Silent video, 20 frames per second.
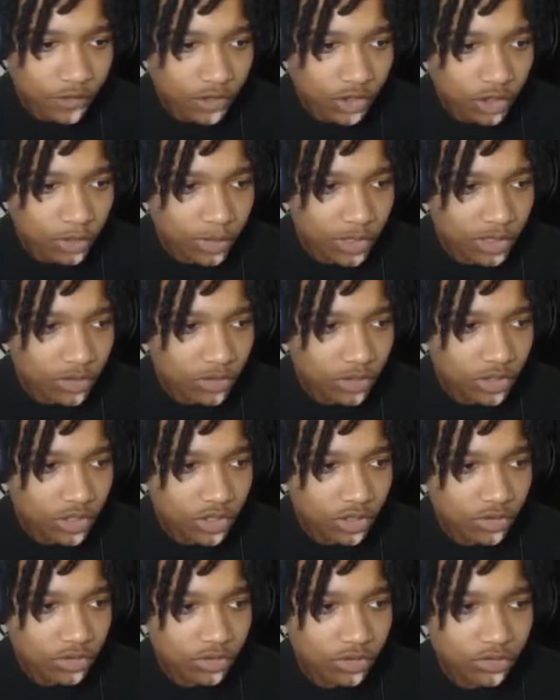Show me you can
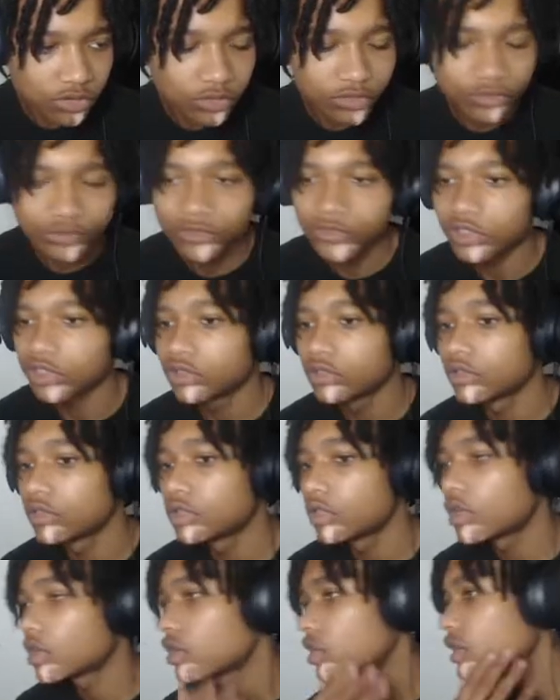shoot.
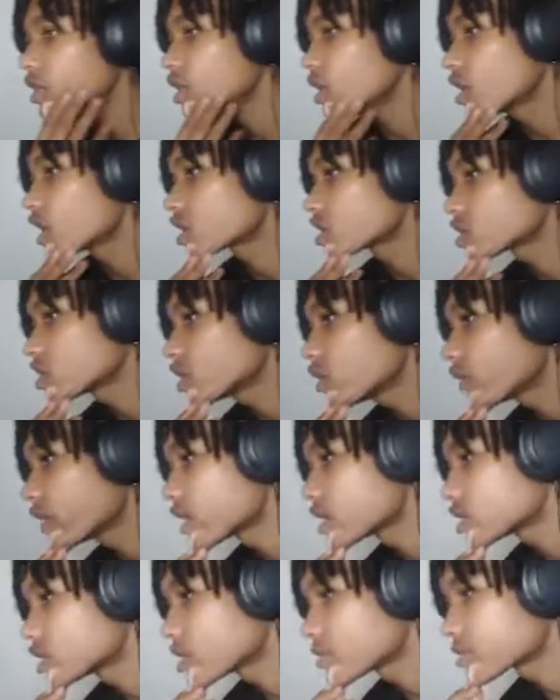Oh yeah, he got a slow
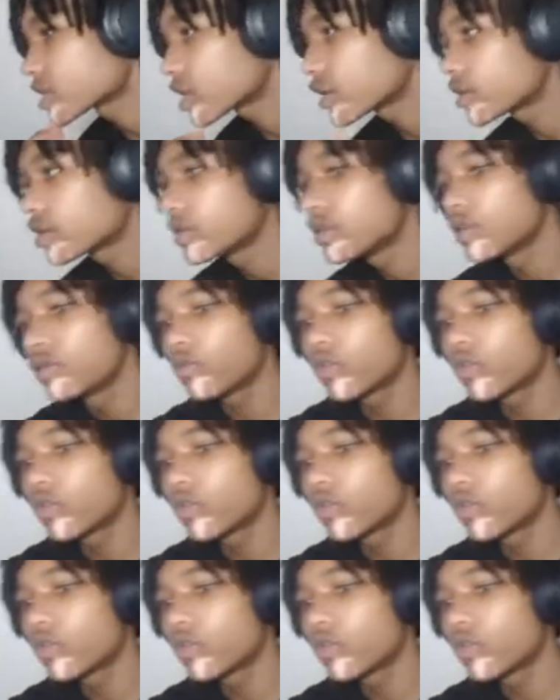ass jump shot.